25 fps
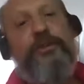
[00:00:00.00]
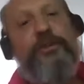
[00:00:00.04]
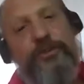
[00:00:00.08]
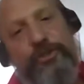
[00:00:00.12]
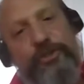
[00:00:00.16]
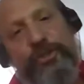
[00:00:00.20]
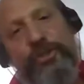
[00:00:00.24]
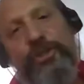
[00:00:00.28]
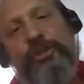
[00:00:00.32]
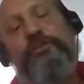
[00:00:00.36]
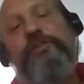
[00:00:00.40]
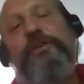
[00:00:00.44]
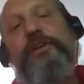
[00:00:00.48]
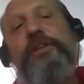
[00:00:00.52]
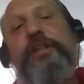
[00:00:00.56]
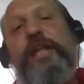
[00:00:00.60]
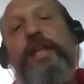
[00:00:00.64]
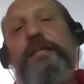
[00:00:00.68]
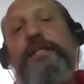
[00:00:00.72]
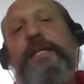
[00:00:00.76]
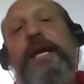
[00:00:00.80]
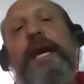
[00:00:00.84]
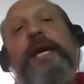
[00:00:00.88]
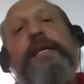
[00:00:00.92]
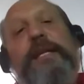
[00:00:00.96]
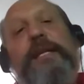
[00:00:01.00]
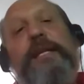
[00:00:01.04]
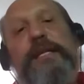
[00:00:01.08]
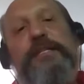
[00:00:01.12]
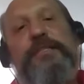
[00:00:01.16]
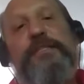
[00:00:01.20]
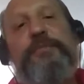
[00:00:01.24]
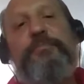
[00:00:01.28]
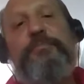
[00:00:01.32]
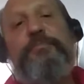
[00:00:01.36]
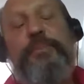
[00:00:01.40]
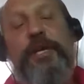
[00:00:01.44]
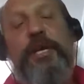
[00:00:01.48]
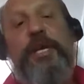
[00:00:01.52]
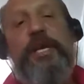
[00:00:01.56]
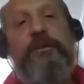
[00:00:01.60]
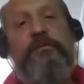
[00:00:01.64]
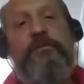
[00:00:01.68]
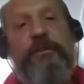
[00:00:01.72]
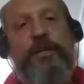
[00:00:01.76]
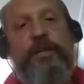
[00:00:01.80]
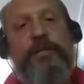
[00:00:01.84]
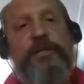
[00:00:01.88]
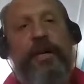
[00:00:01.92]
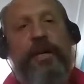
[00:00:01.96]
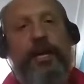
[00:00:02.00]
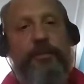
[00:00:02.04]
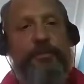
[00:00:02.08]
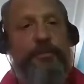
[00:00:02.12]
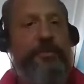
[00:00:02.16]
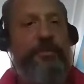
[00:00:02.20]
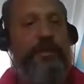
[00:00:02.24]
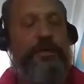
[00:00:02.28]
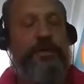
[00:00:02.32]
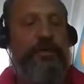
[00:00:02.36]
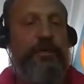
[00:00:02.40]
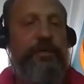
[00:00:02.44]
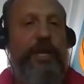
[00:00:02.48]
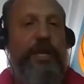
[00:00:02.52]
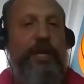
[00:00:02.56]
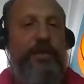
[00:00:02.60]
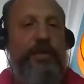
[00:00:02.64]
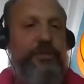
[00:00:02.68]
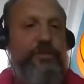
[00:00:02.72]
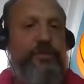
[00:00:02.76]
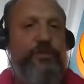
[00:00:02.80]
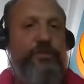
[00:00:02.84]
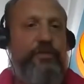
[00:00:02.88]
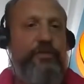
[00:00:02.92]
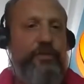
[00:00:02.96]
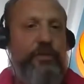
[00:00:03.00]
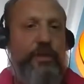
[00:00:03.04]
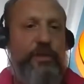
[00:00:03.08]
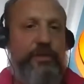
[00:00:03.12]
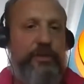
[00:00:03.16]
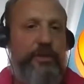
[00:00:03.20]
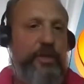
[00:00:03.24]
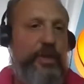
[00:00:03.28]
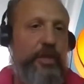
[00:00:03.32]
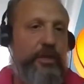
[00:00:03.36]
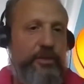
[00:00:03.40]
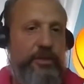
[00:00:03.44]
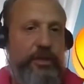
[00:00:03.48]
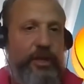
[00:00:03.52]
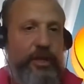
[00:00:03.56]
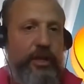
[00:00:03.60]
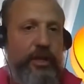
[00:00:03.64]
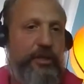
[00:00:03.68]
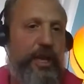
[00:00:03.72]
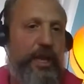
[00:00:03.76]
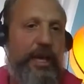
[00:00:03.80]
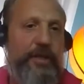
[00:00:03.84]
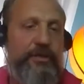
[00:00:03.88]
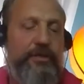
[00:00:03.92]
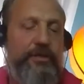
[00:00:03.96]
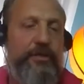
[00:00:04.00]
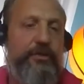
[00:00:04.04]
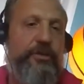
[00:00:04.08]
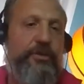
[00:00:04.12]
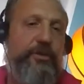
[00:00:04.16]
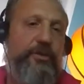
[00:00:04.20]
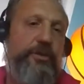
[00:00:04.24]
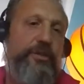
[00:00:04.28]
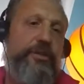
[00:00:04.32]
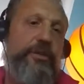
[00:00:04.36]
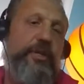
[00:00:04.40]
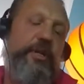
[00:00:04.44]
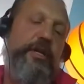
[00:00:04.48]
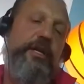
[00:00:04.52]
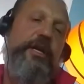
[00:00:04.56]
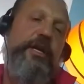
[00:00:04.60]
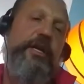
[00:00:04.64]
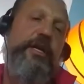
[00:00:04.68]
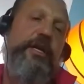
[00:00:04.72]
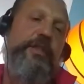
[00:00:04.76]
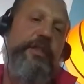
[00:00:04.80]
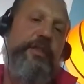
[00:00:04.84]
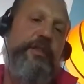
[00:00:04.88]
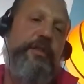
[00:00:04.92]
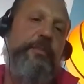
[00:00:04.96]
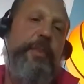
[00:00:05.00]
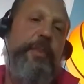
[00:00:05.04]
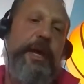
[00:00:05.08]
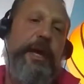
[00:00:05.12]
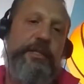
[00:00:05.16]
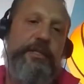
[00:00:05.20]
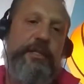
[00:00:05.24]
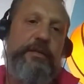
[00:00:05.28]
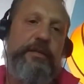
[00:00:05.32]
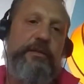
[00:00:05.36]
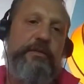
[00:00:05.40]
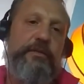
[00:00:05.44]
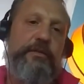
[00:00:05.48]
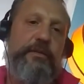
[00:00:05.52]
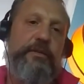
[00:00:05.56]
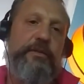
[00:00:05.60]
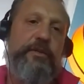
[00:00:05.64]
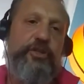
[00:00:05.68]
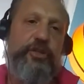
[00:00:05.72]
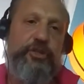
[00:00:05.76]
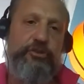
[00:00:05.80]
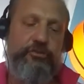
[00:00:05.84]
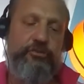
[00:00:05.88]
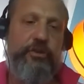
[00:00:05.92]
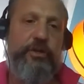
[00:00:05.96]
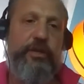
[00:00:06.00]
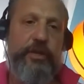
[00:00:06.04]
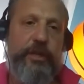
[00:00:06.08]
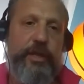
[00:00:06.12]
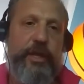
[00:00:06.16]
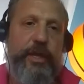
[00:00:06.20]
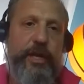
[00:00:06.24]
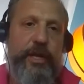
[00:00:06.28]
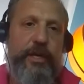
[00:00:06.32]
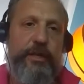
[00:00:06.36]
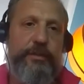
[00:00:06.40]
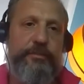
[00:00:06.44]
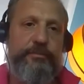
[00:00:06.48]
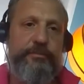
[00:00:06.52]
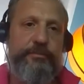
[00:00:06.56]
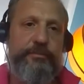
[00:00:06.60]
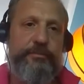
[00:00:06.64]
during that adolescent period up into that sort of young adulthood, then the better, the stronger they are.